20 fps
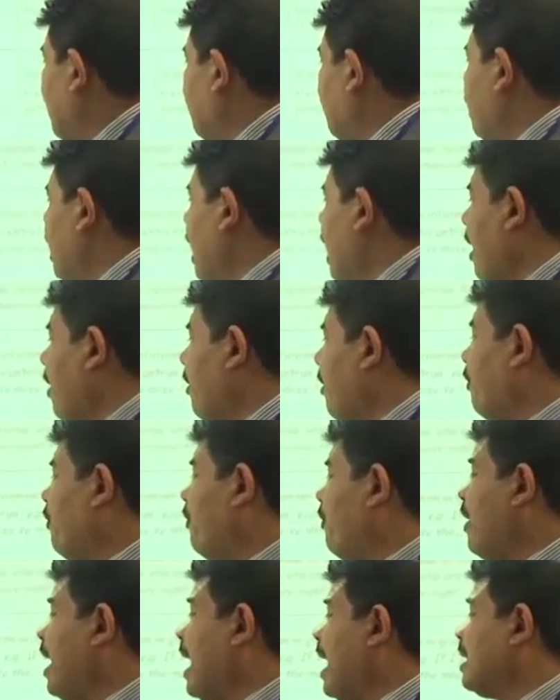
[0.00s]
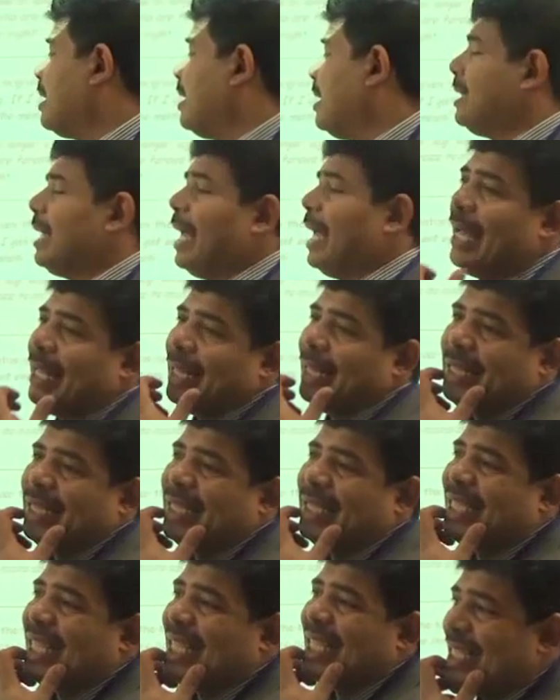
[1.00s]
Then we have facts
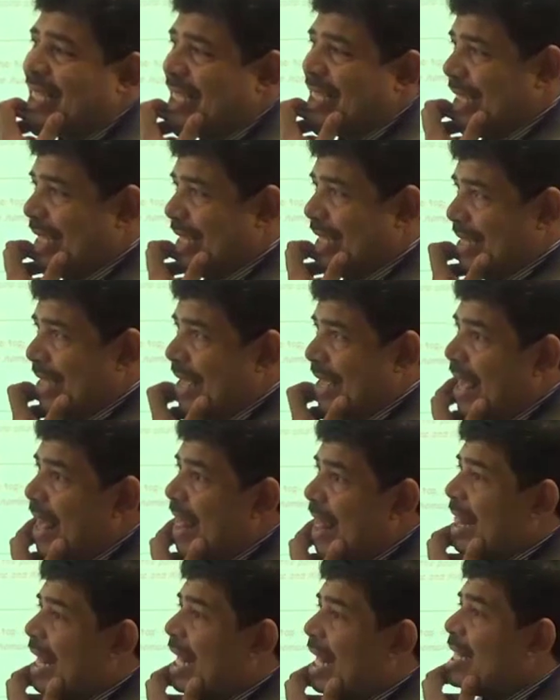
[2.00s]
and statistics.